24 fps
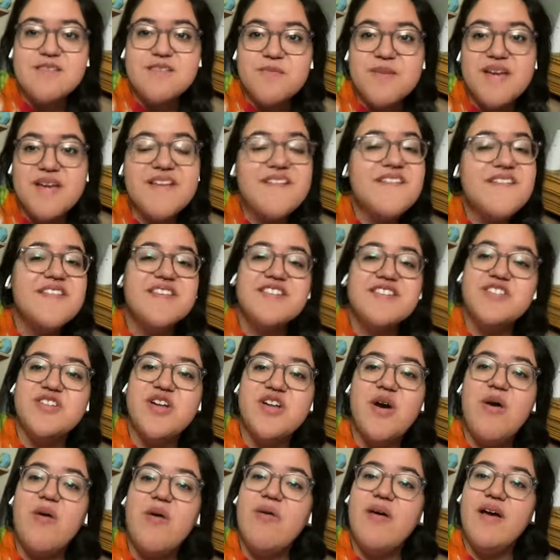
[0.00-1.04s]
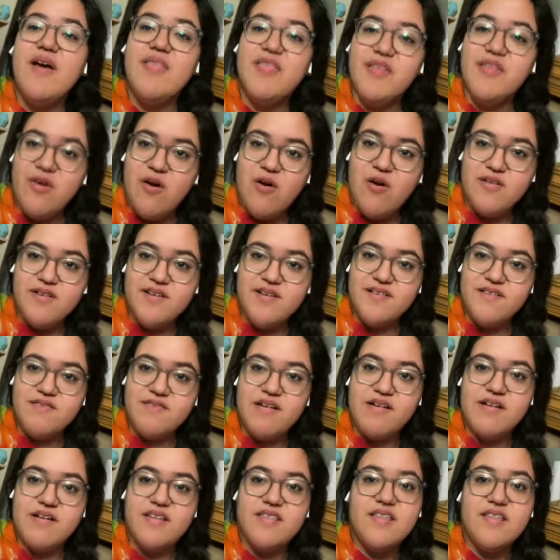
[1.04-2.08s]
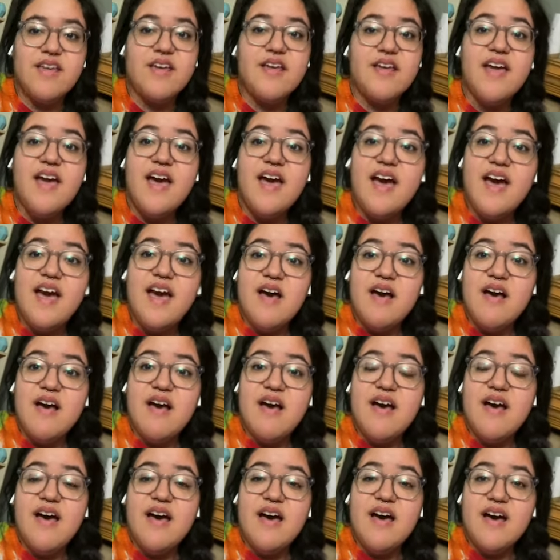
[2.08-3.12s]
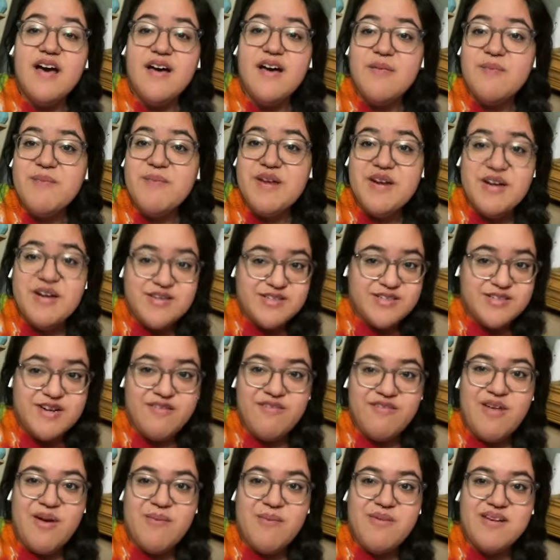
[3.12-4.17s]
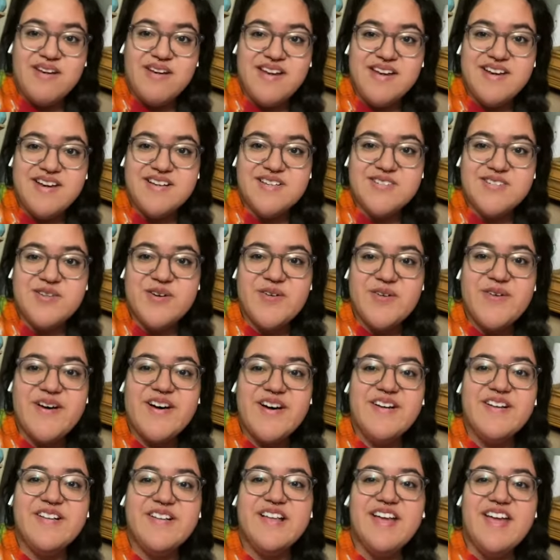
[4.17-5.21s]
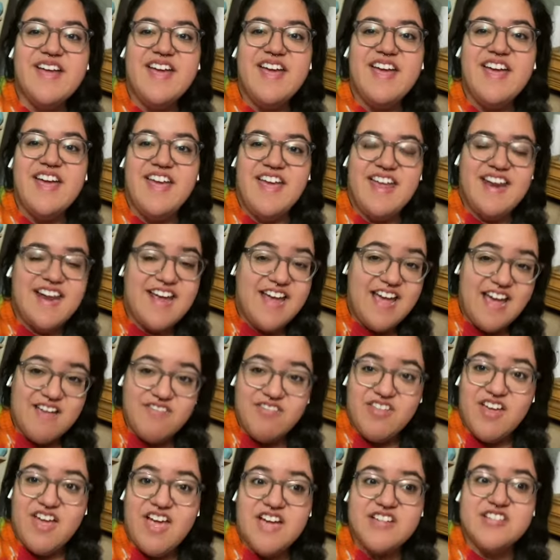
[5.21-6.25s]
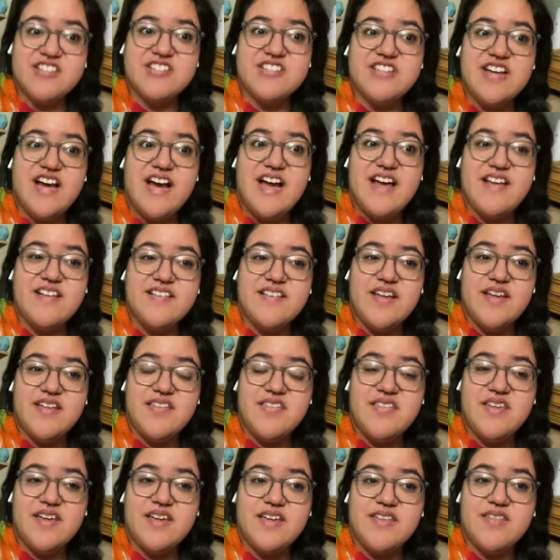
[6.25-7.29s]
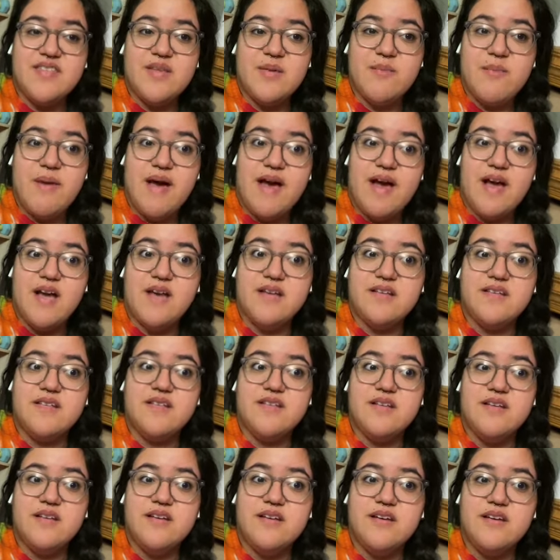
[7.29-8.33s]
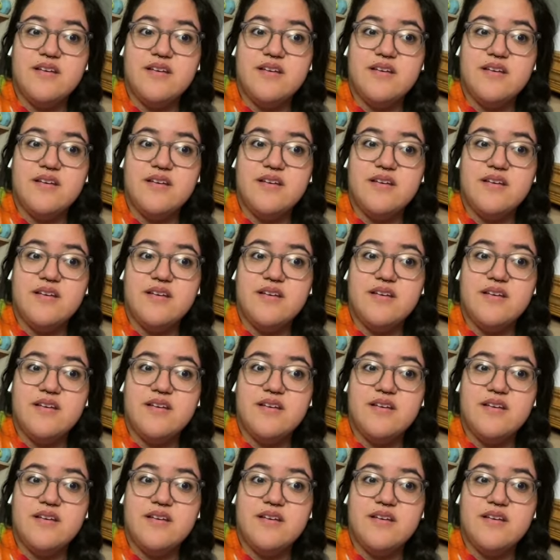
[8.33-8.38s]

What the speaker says: because of the snow and the coldness of everything, me and Oscar have not been eating so well, and I have not exercised, I think, in the past.